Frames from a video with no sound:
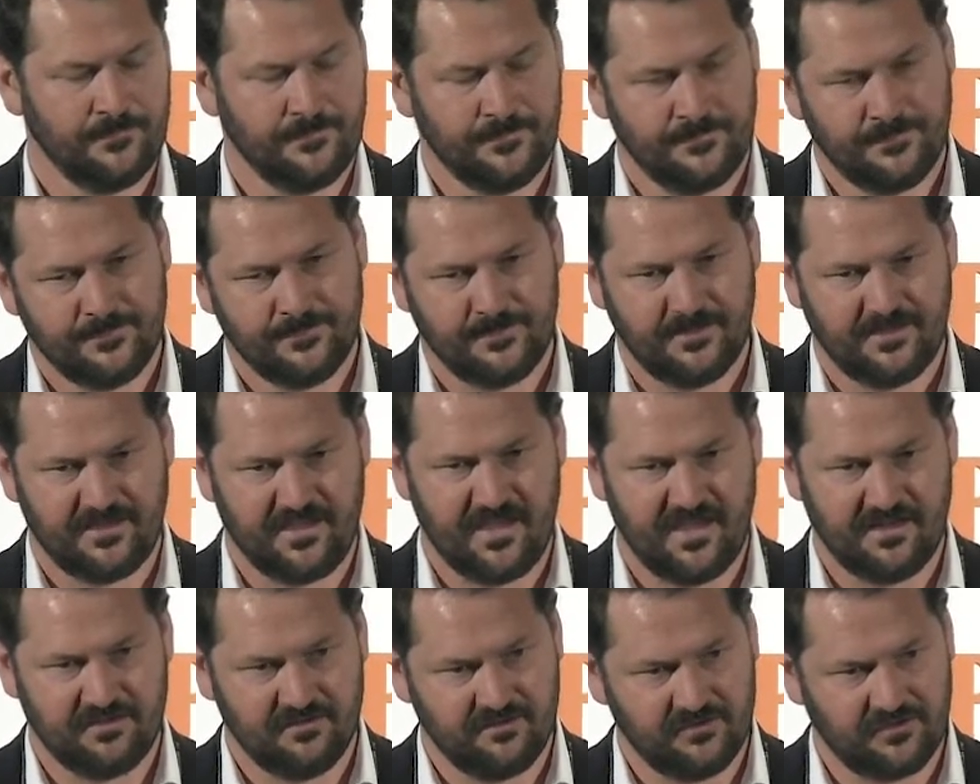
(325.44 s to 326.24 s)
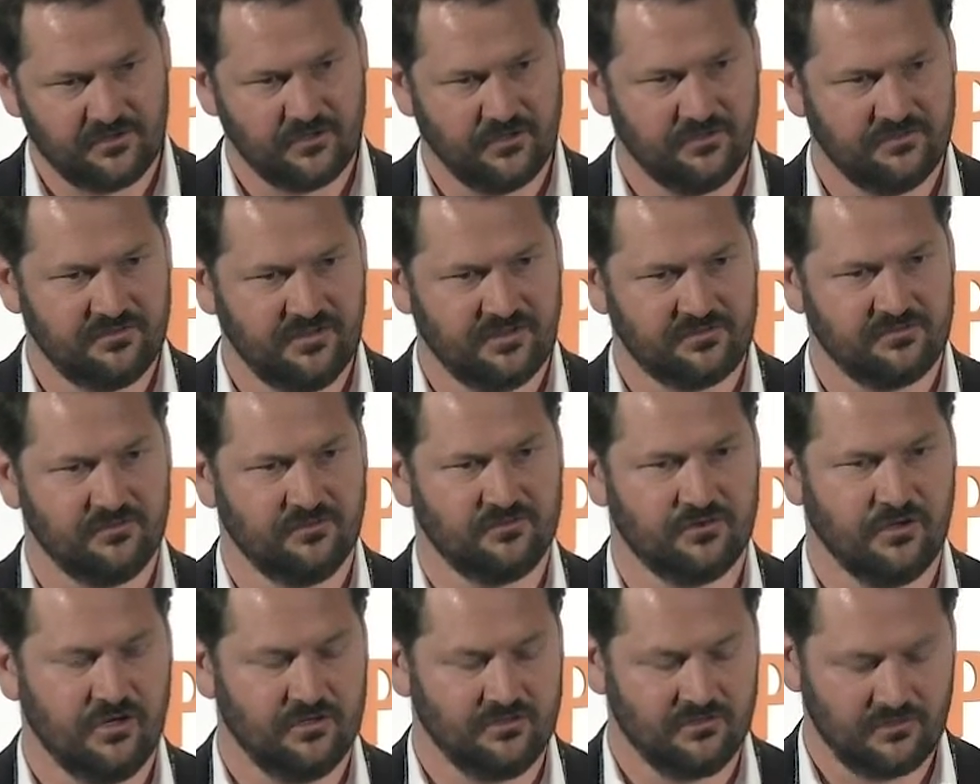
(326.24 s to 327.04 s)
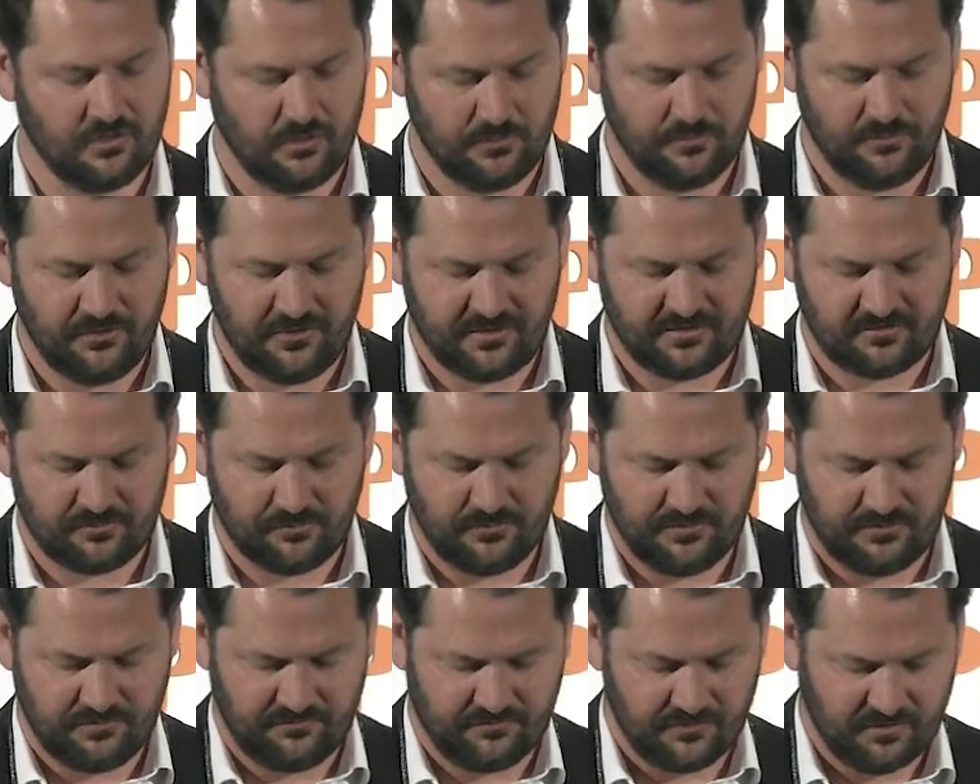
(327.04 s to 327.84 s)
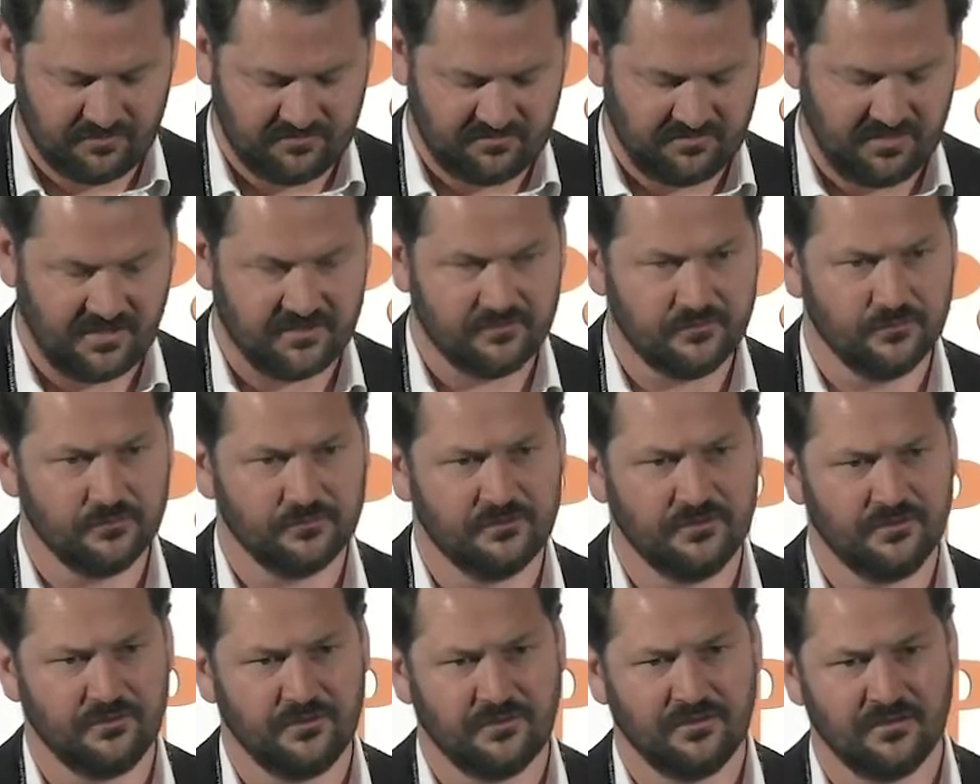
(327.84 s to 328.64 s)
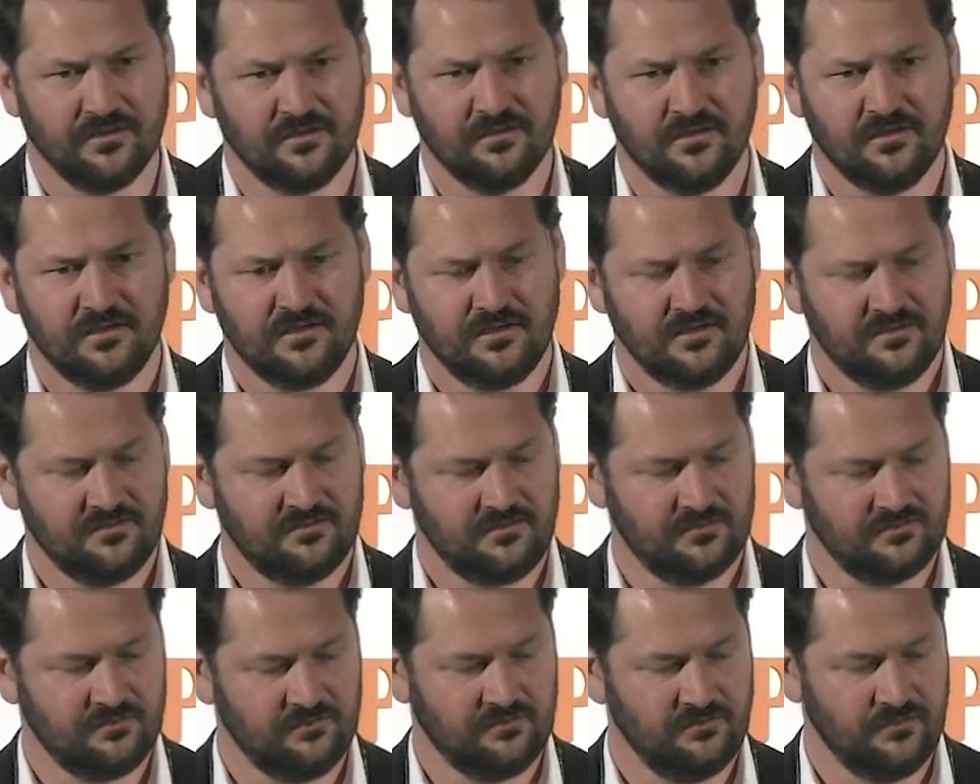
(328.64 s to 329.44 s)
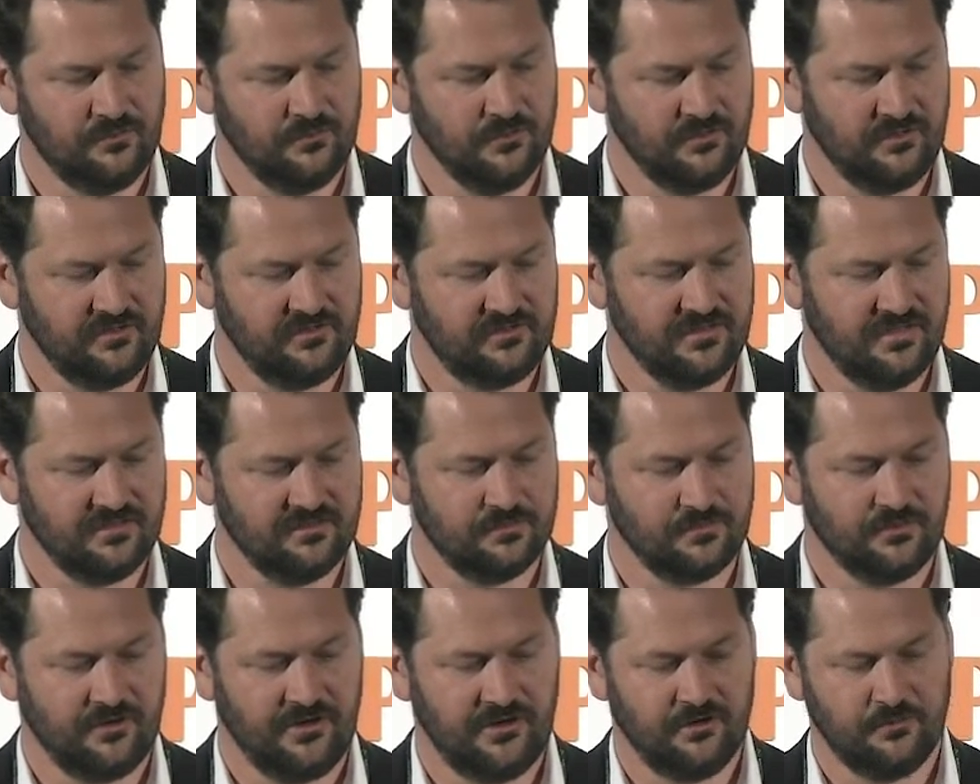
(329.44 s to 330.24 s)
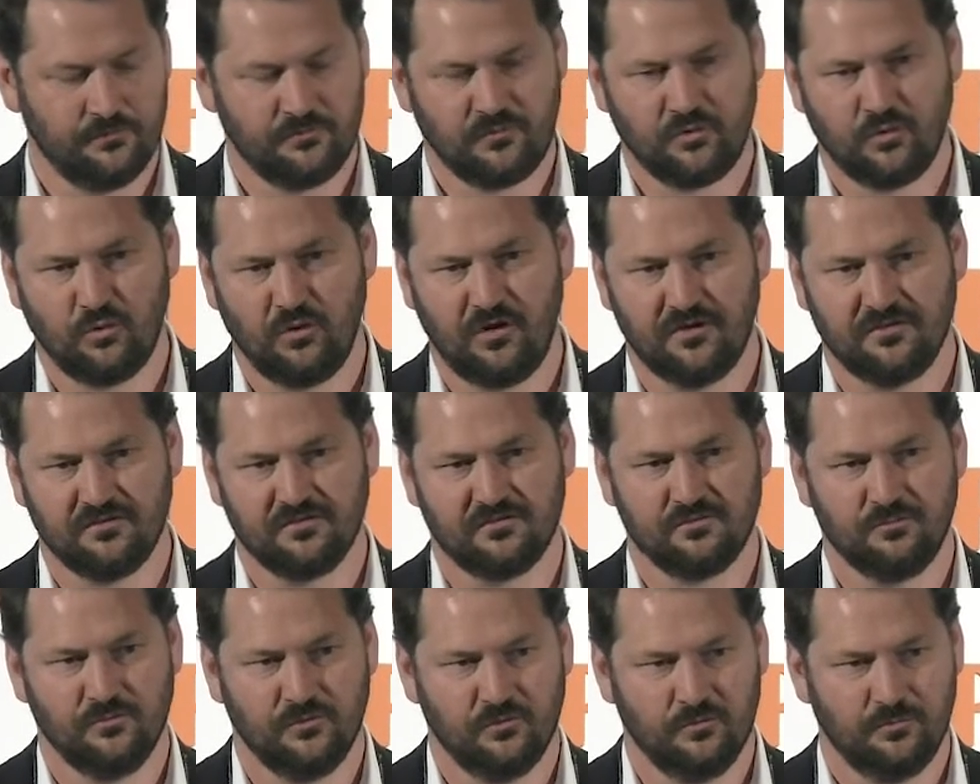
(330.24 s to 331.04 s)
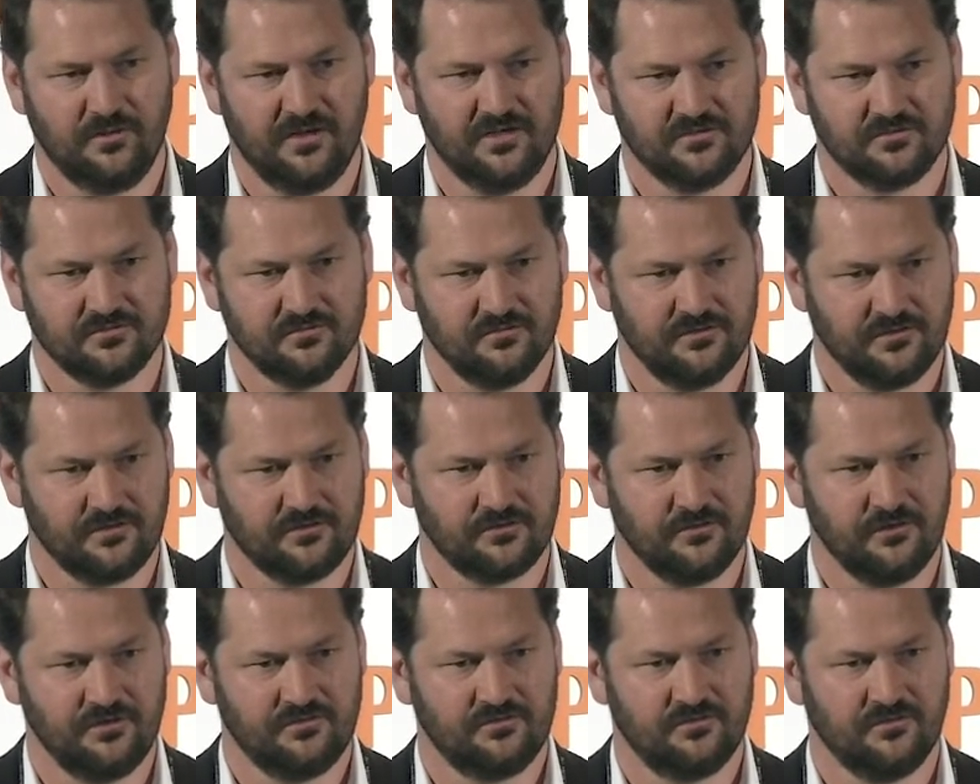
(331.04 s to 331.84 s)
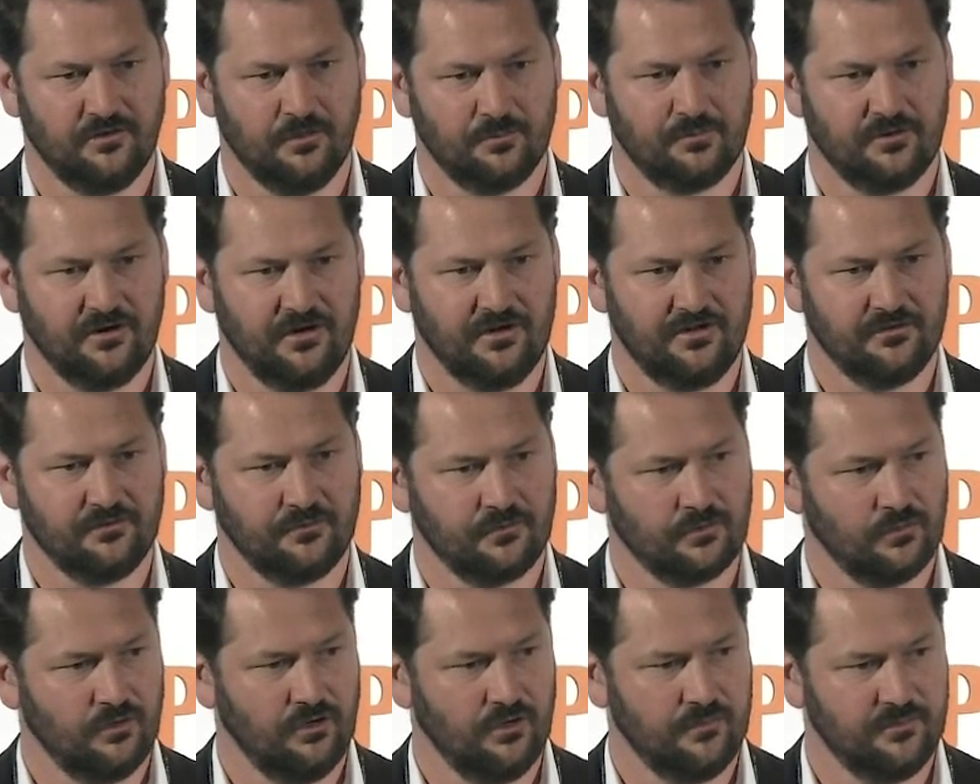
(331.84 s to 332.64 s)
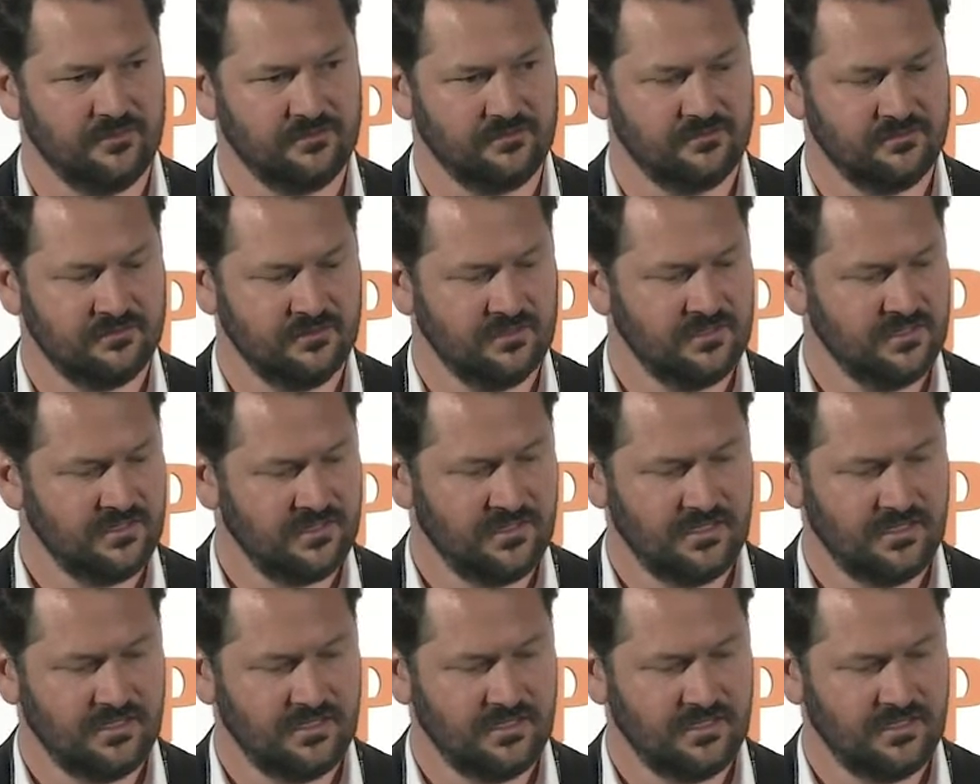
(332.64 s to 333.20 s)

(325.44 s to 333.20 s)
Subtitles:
Again, in the context of the Trident Complex, where you've got Sentinel doing 62 million tonnes per annum, quite a small marginal increase in operating requirements,